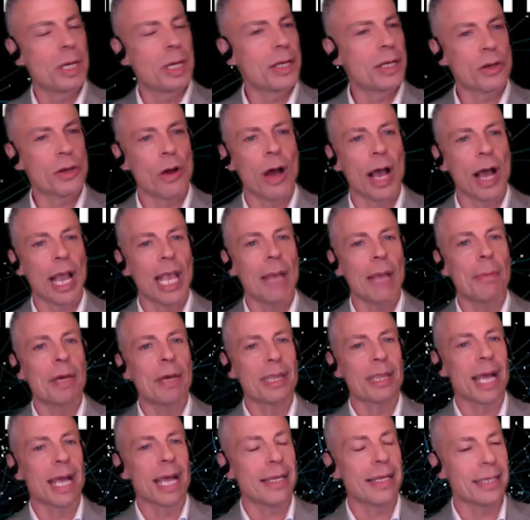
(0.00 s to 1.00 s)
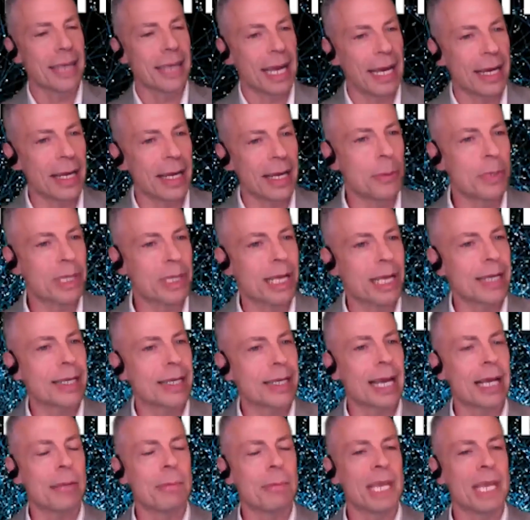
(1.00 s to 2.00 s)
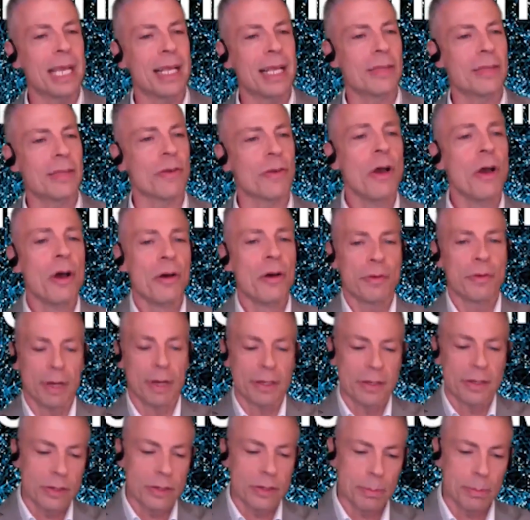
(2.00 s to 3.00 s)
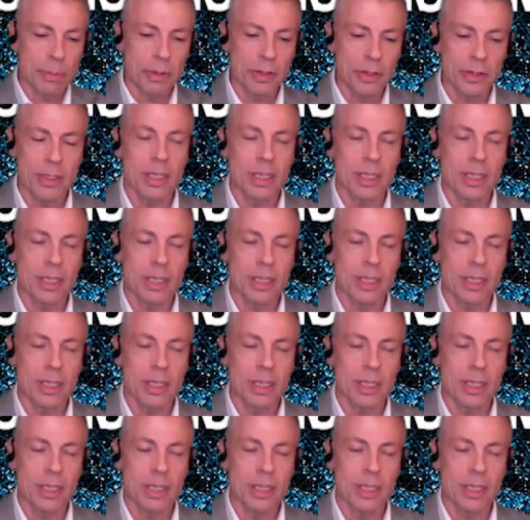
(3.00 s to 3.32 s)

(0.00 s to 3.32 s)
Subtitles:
and talking about that data and what that data means for us as a person,